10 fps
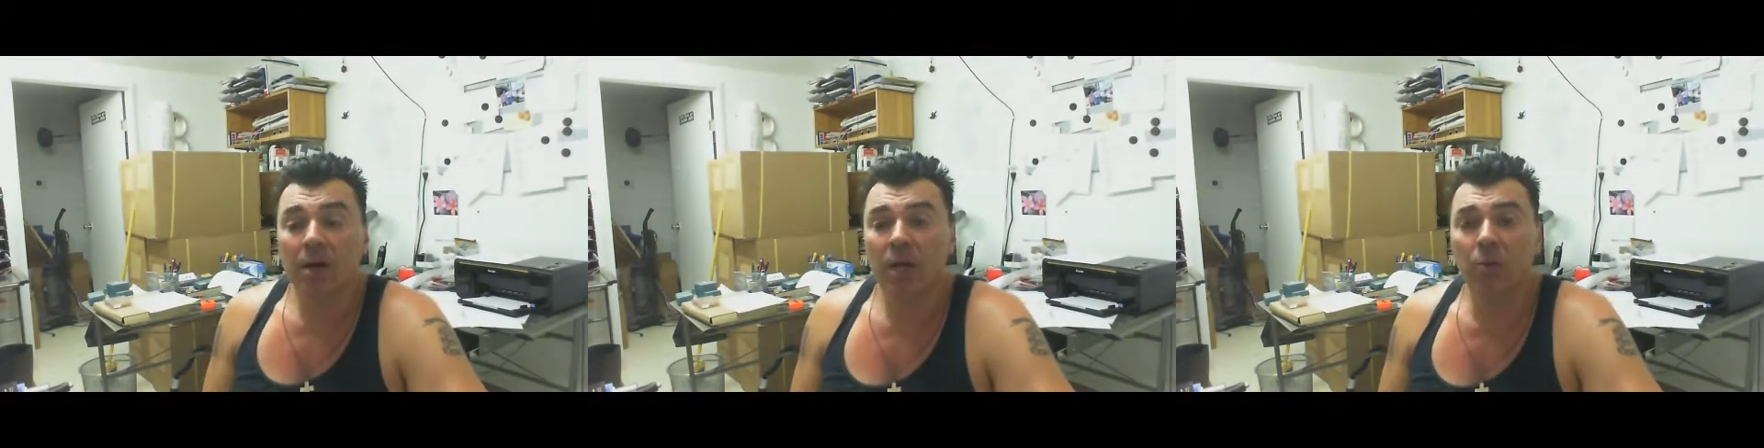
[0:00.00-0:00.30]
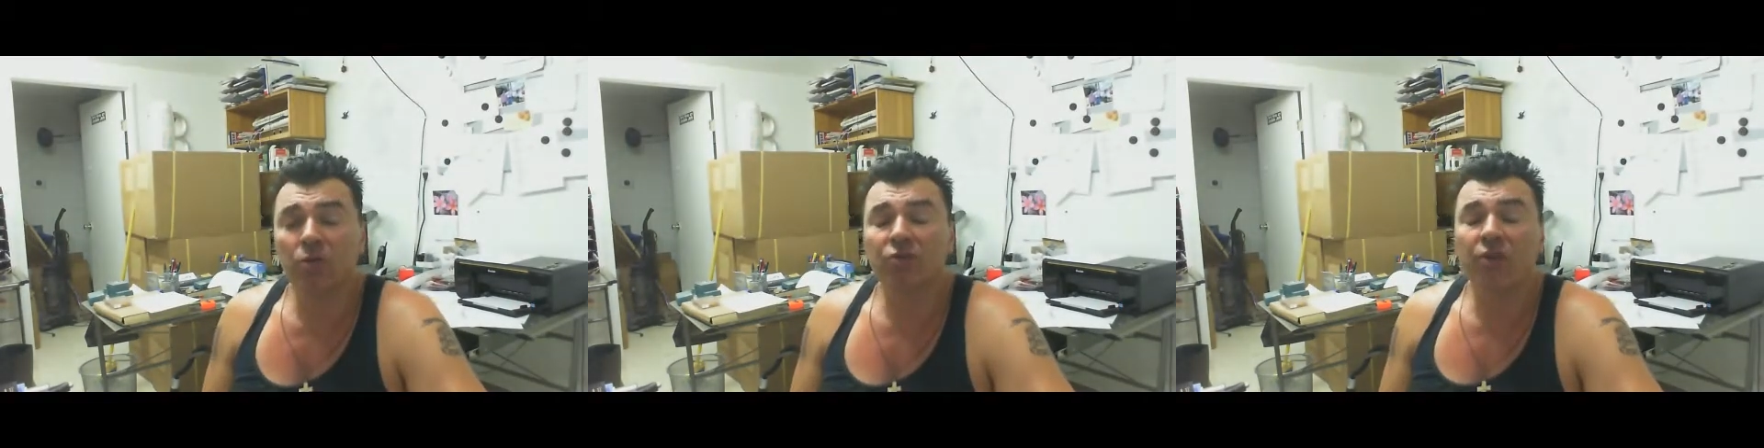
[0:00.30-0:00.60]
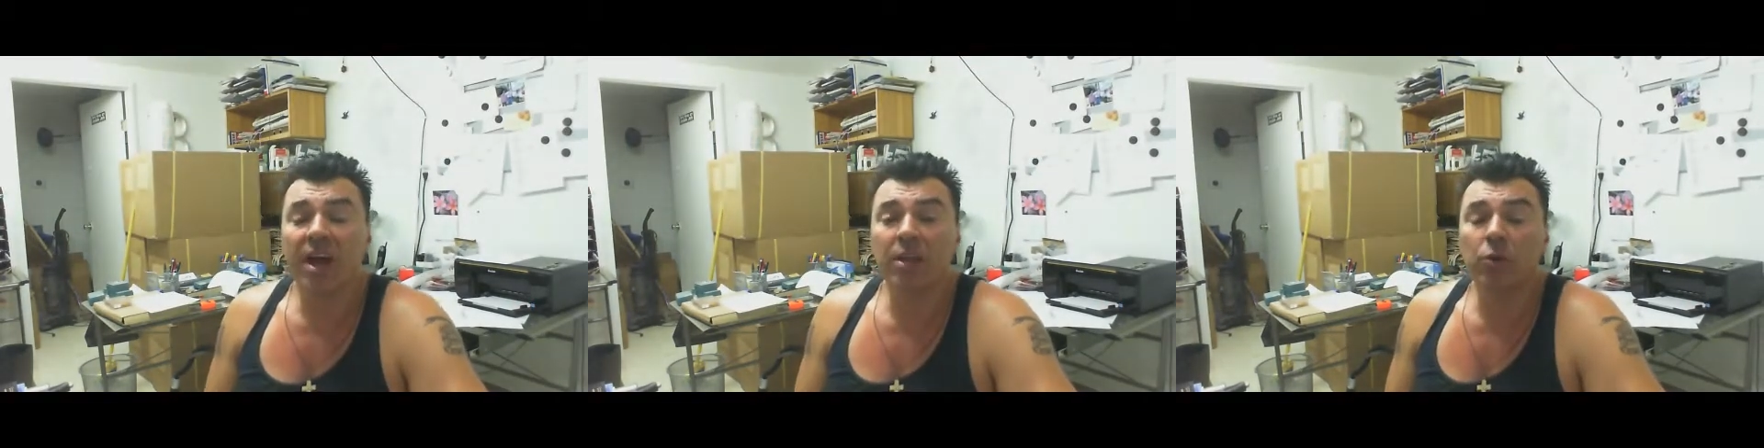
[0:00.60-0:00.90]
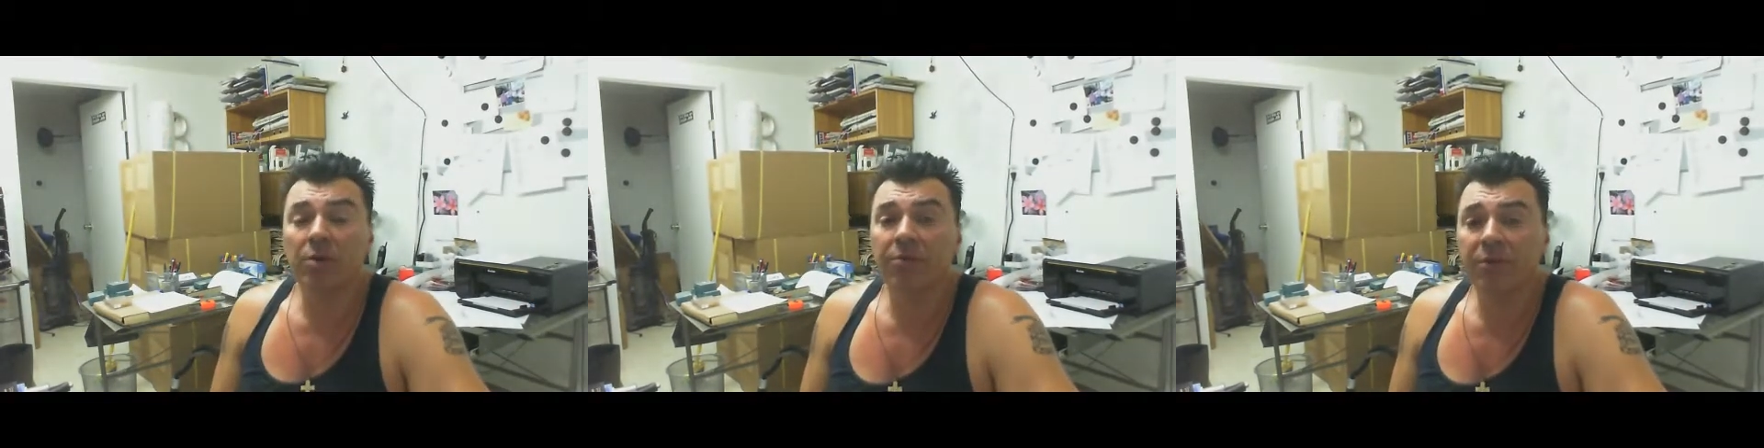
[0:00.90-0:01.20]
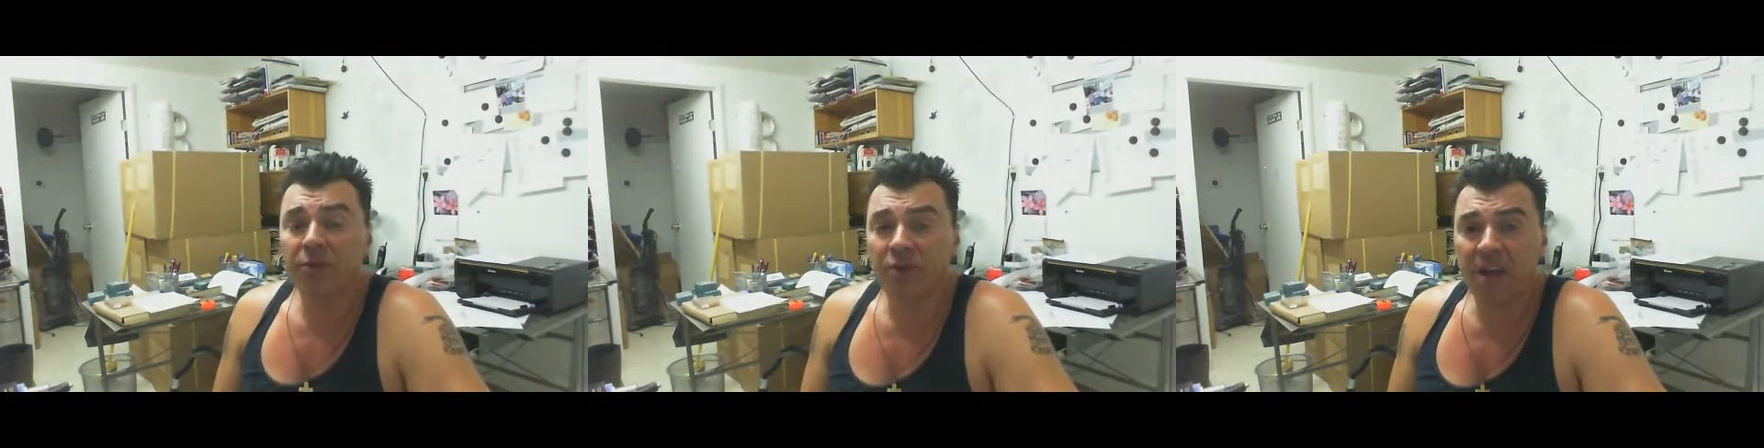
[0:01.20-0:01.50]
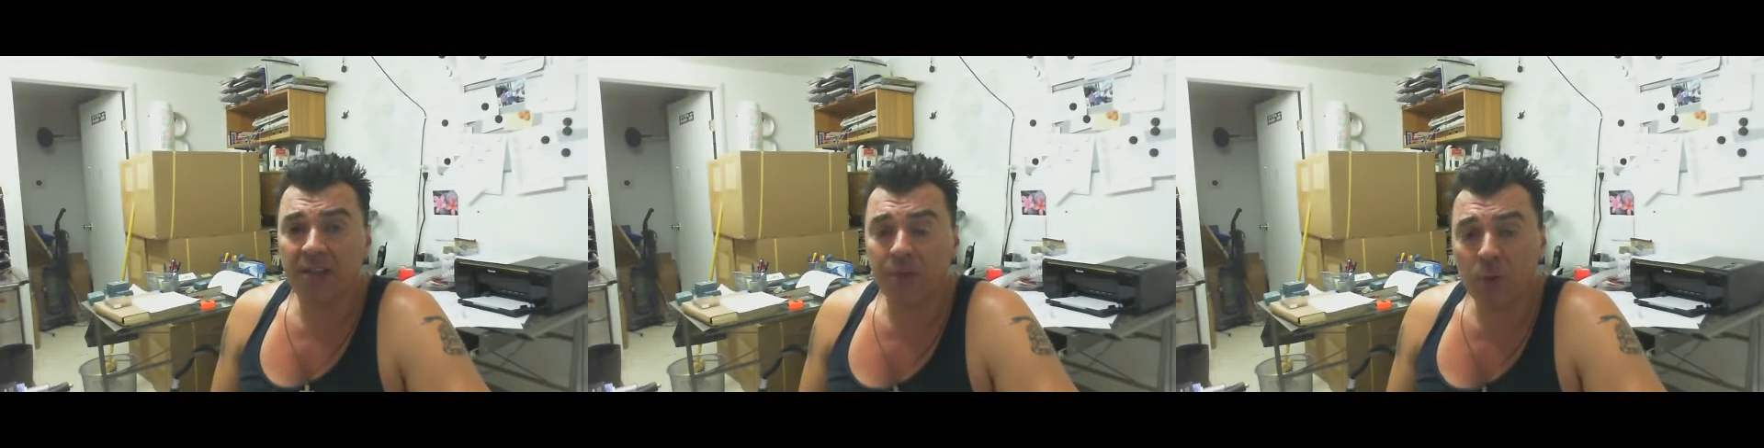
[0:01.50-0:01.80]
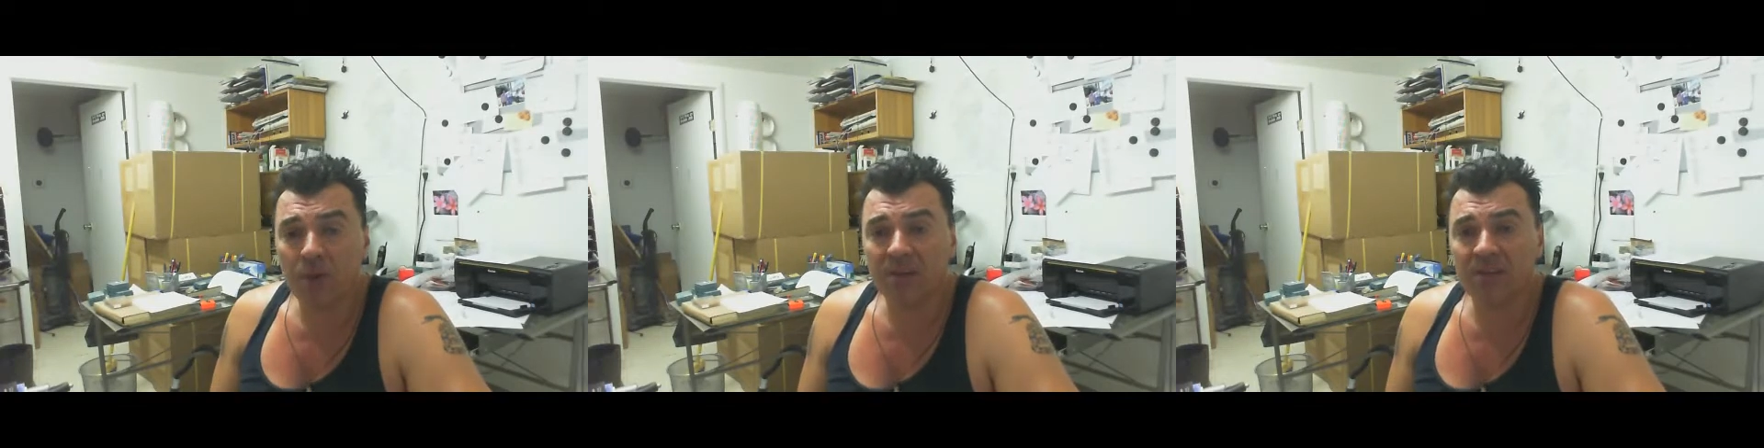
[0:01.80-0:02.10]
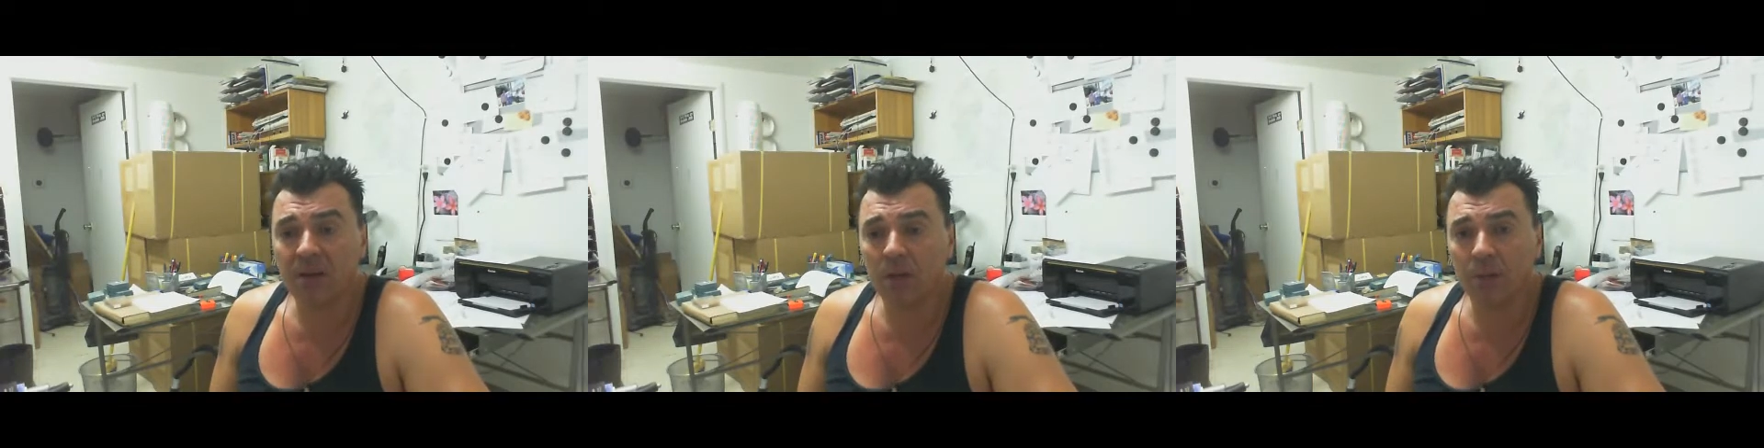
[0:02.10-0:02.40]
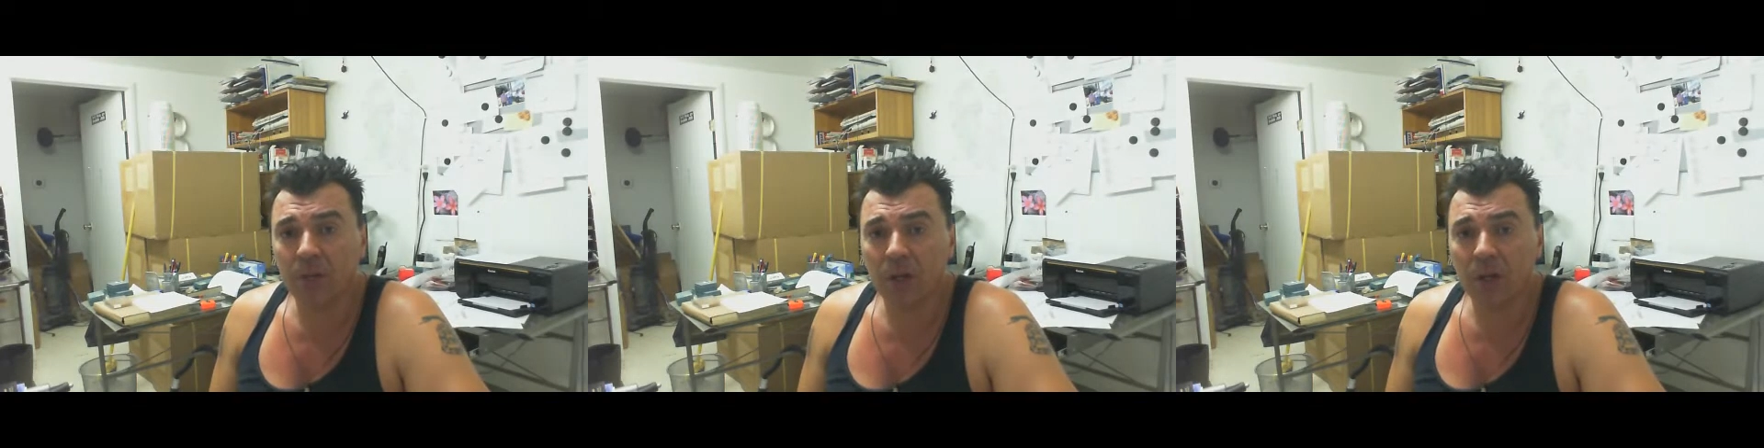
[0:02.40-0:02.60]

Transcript: It was trying to infiltrate a few weeks ago,